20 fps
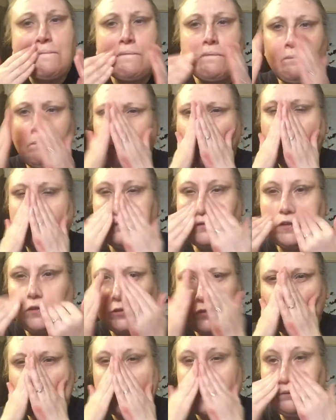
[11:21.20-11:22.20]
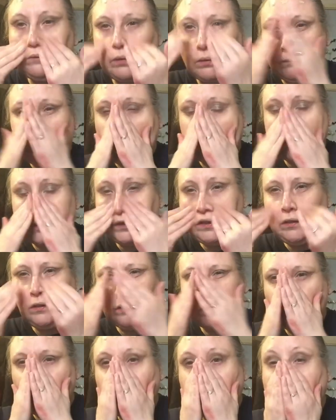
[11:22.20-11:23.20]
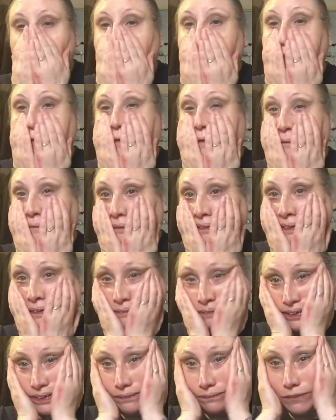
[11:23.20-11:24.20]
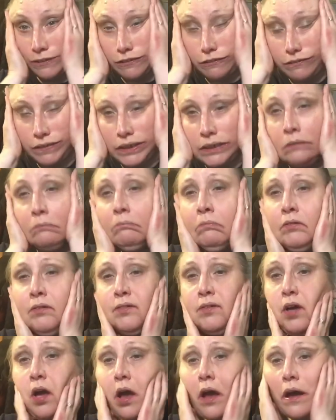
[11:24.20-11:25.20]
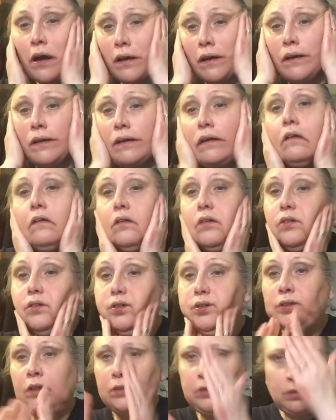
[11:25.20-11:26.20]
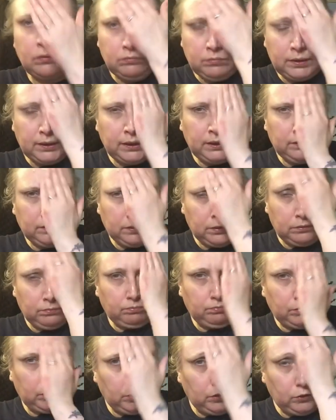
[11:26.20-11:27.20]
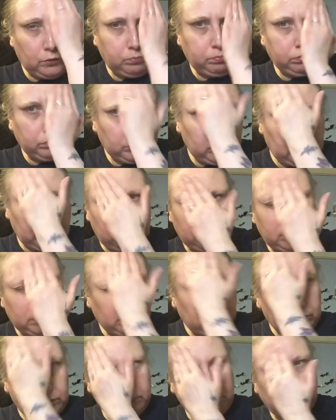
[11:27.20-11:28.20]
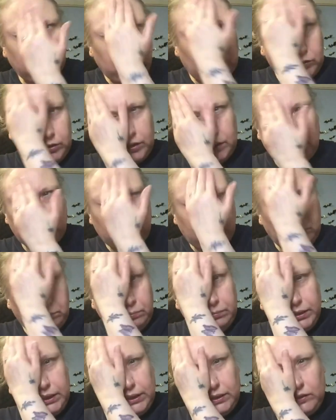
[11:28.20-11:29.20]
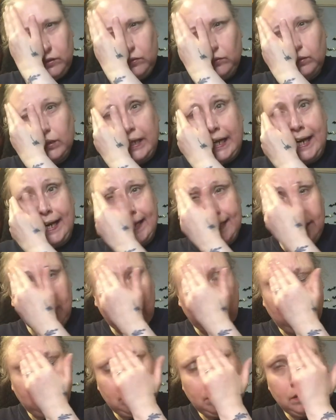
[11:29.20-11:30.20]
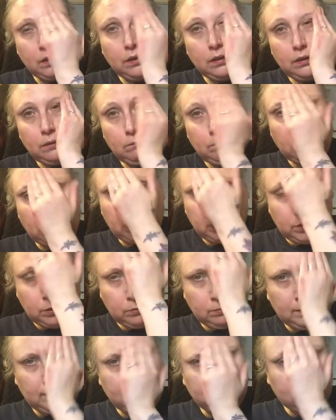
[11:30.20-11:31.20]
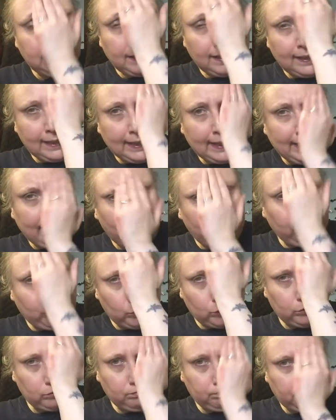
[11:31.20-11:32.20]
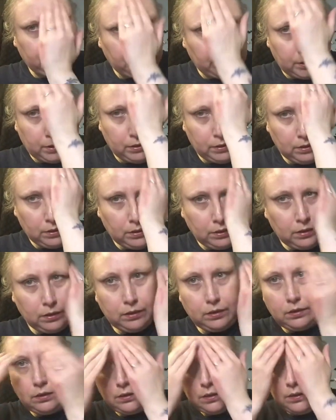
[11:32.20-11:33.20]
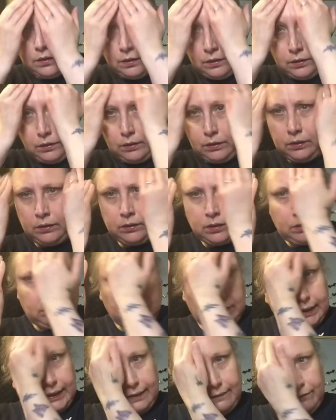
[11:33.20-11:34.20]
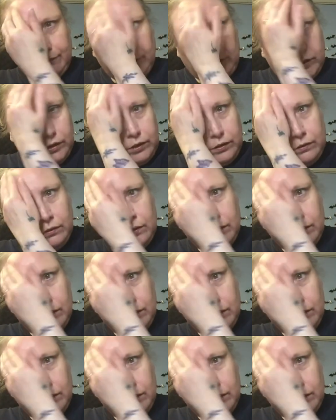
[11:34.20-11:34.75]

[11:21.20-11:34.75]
massaging it with my fingers, because the BB creams, you don't need to use brushes or sponges. You mean you can, by all means, and I have done, but you don't have to.